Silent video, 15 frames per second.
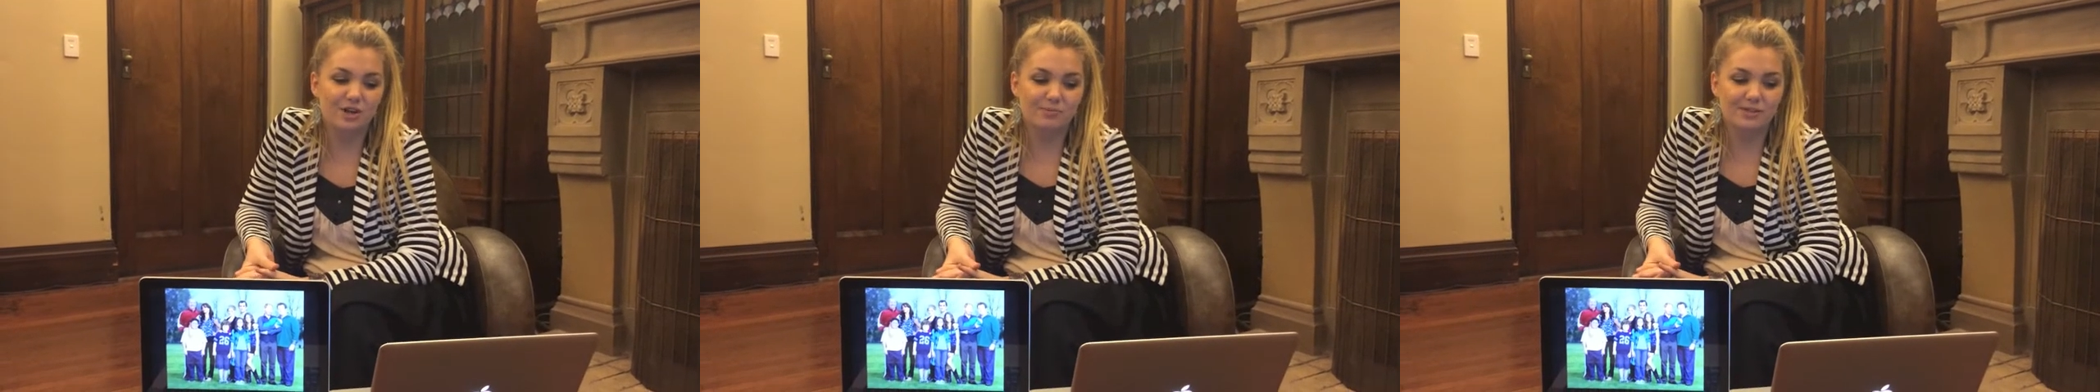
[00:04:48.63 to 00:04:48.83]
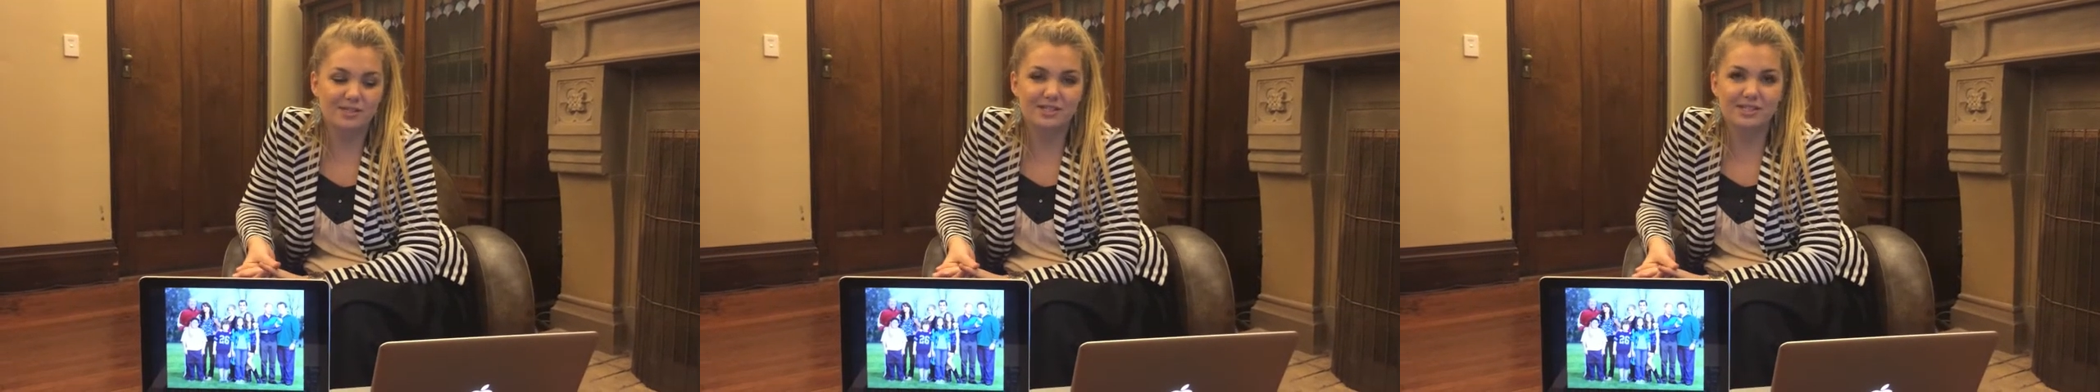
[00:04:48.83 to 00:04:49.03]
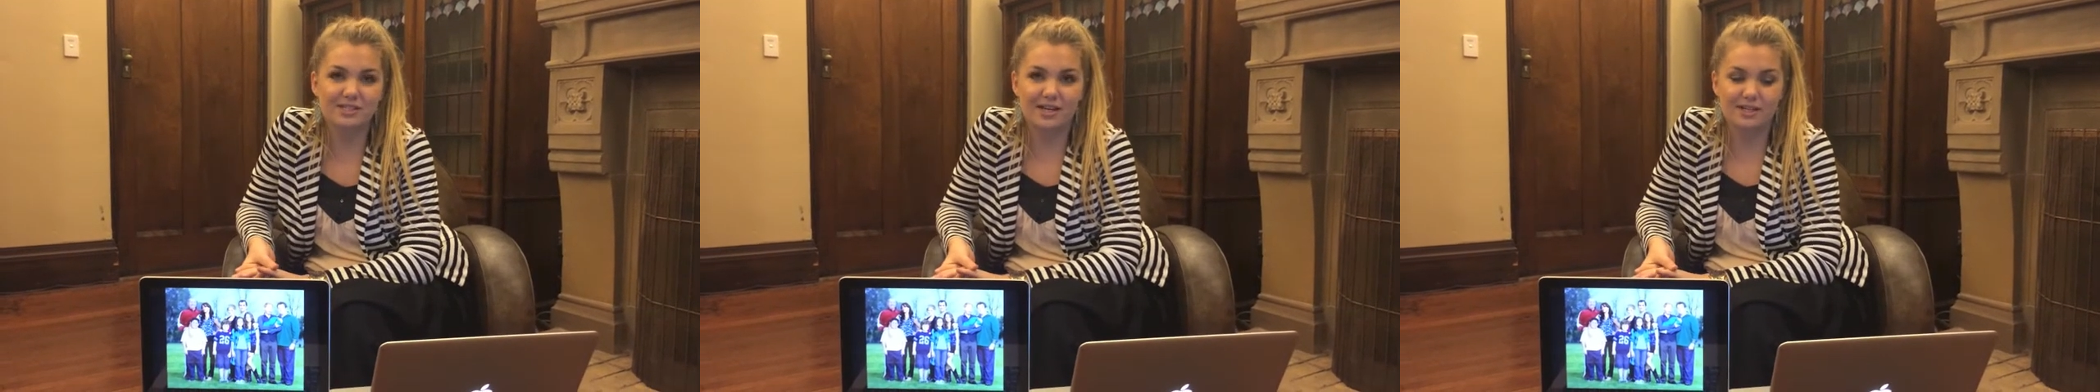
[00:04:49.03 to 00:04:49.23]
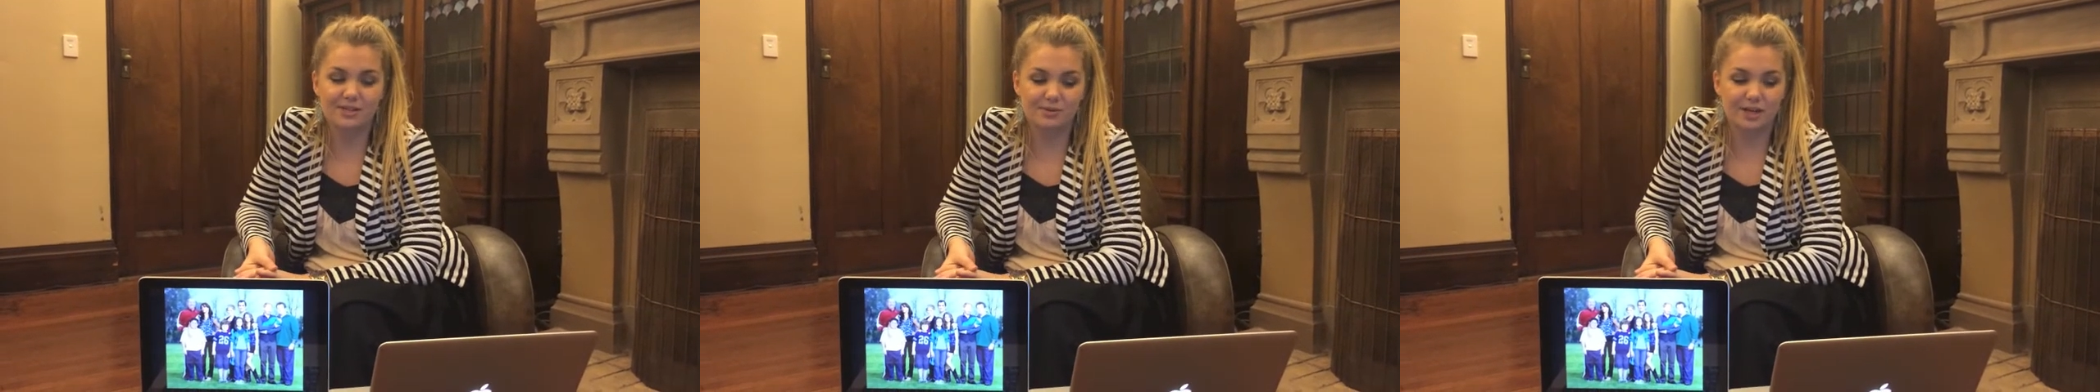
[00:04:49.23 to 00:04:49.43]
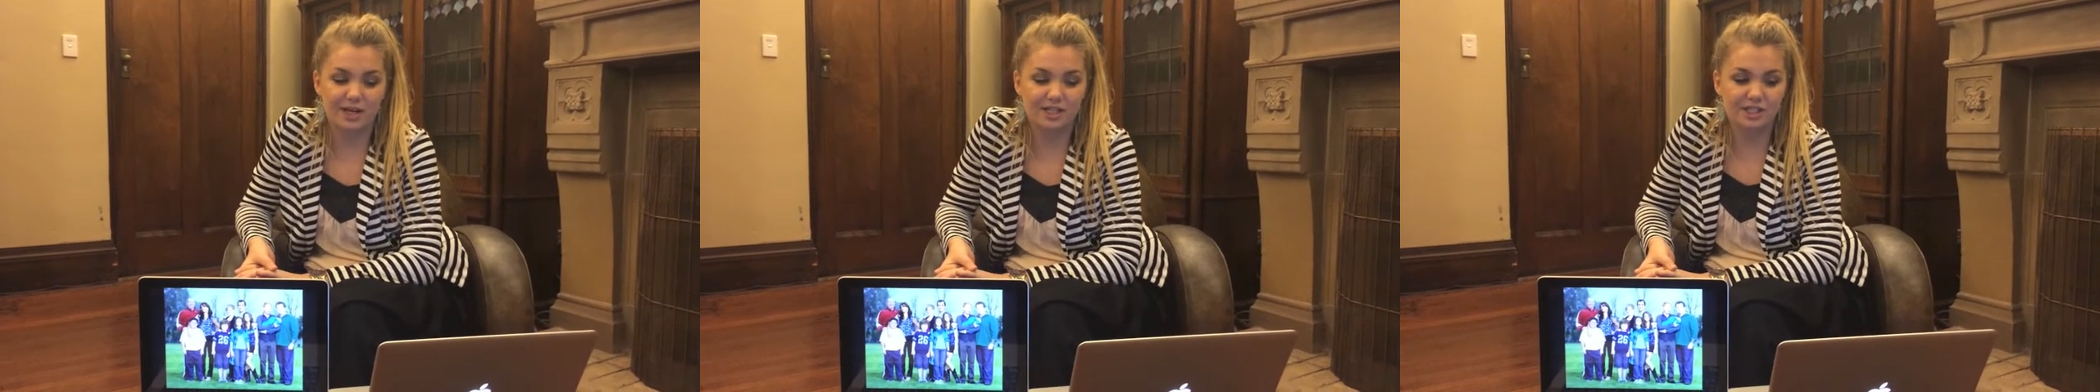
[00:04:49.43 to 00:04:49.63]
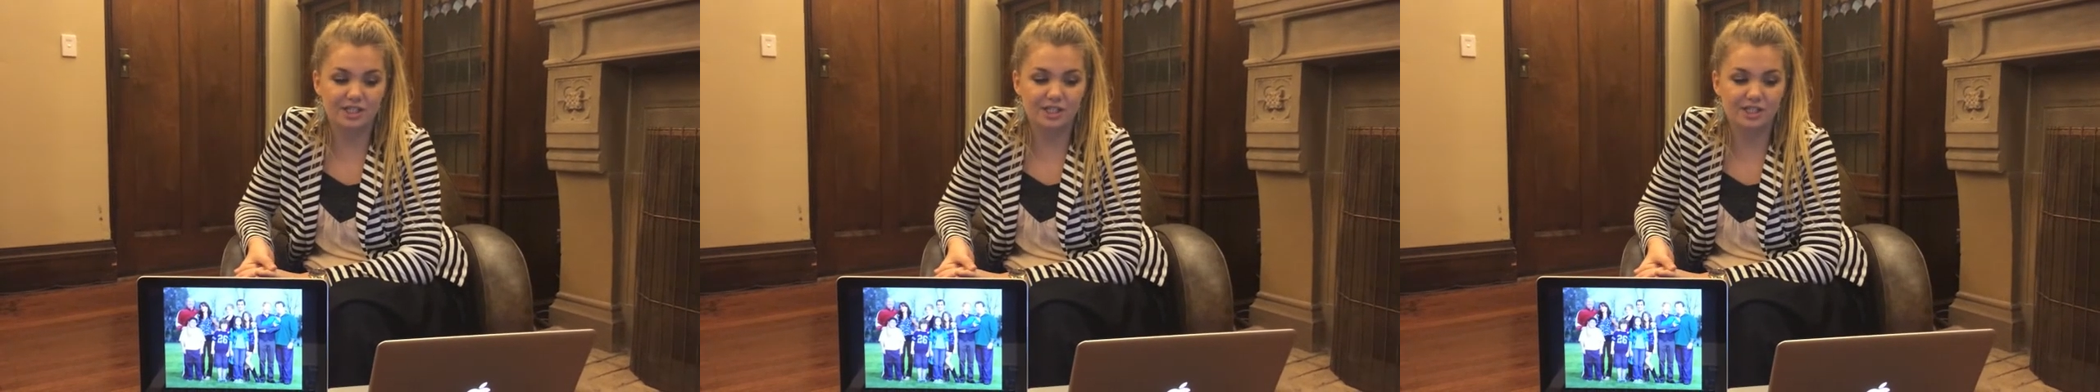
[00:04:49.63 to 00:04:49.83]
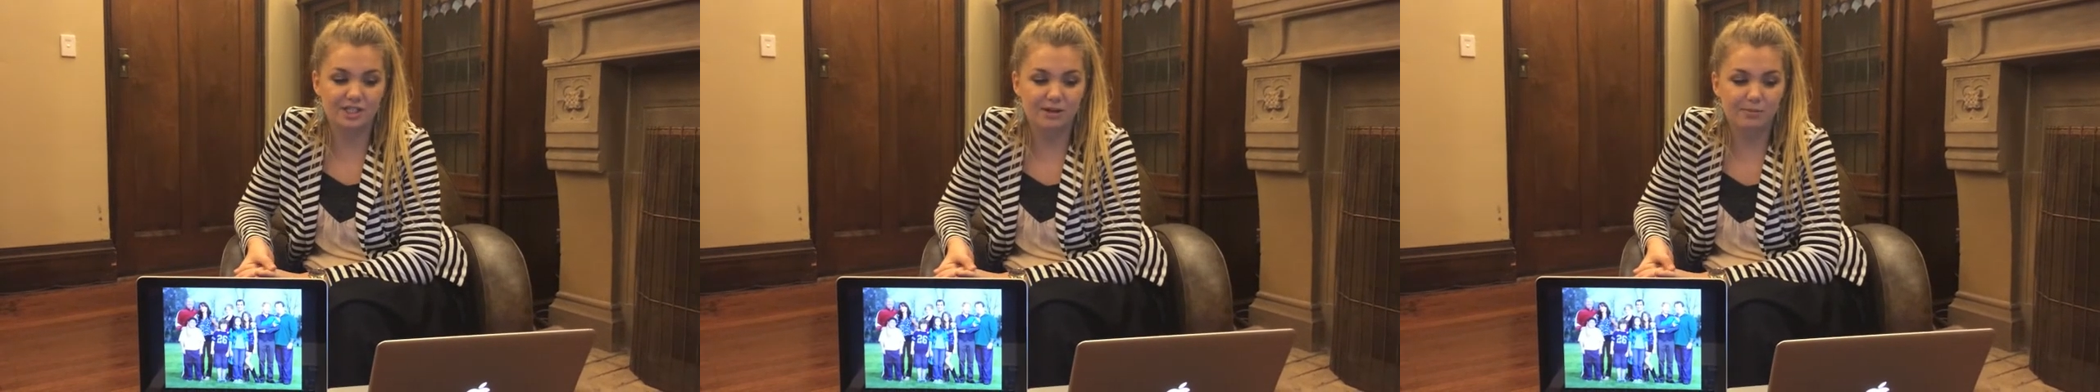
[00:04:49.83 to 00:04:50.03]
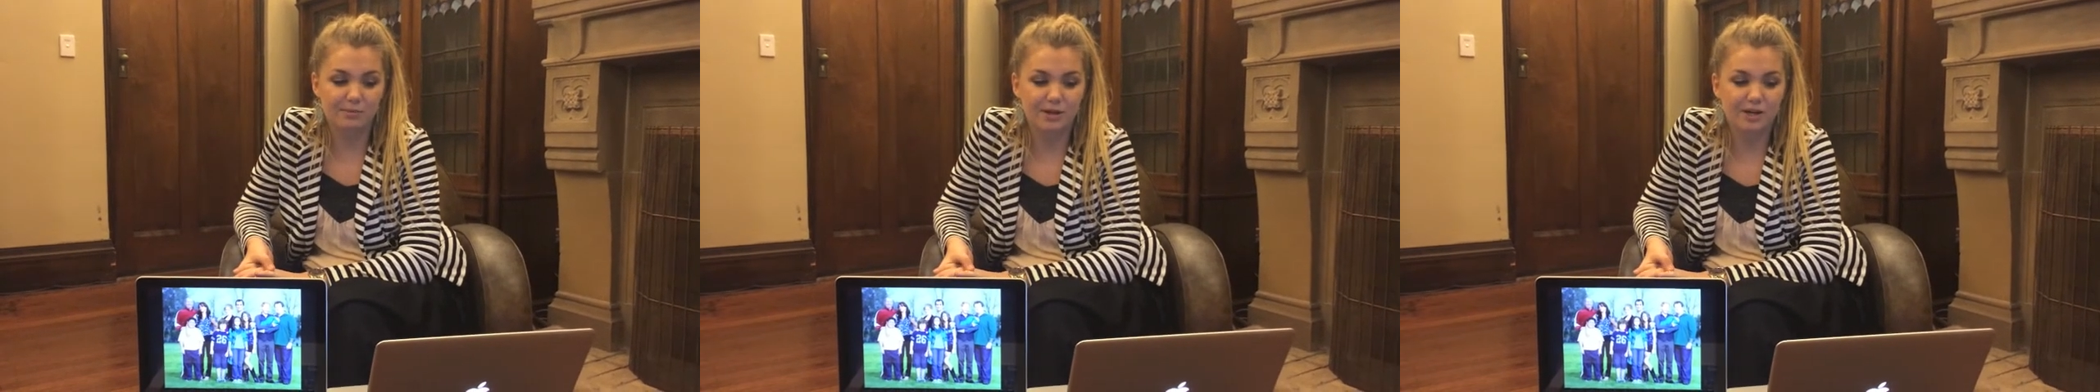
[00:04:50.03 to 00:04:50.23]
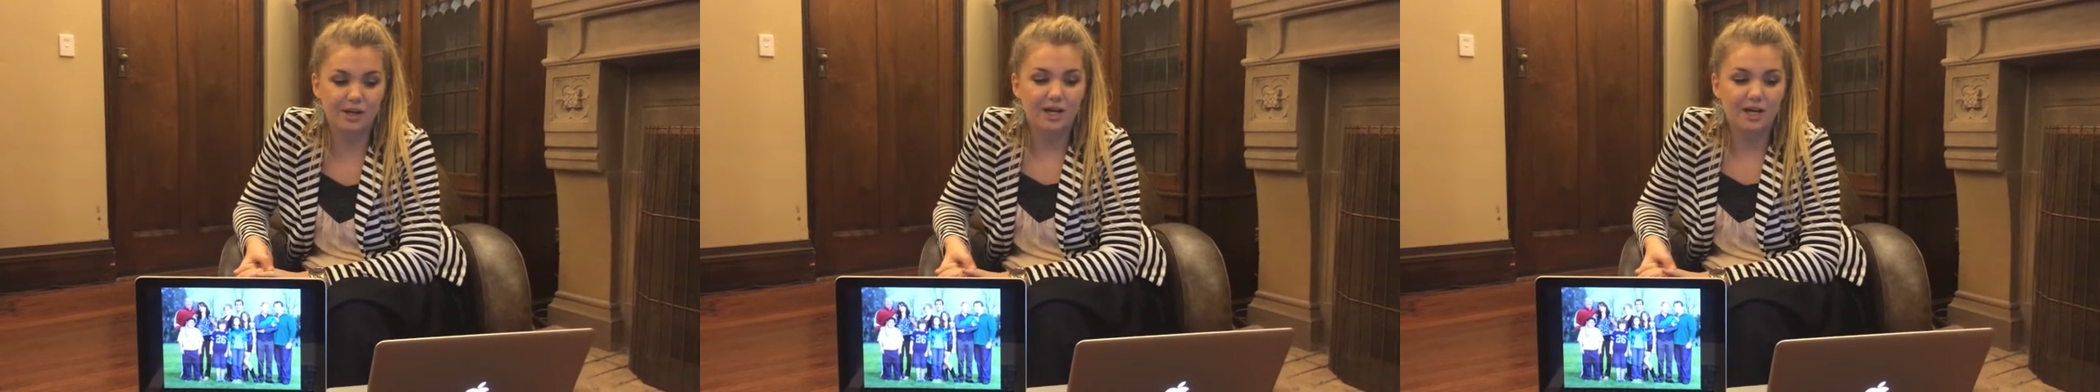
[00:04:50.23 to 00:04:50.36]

opposite-sex relationship.